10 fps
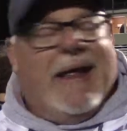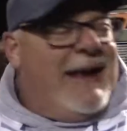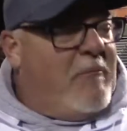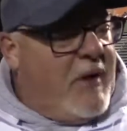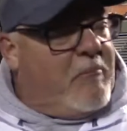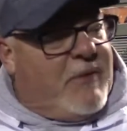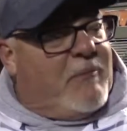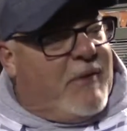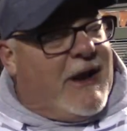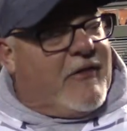And the, but
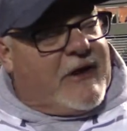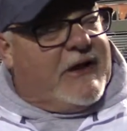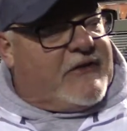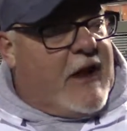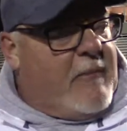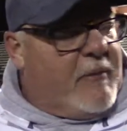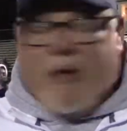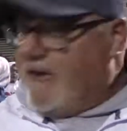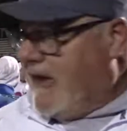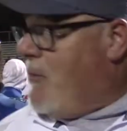but but other kids got to make
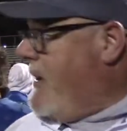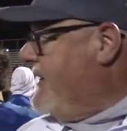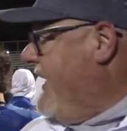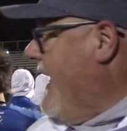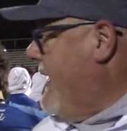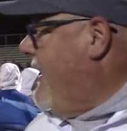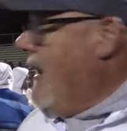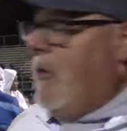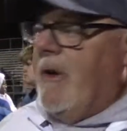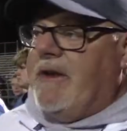plays, and we did,
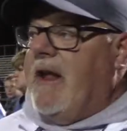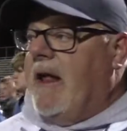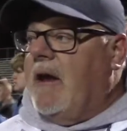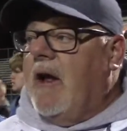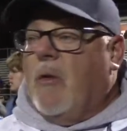we did.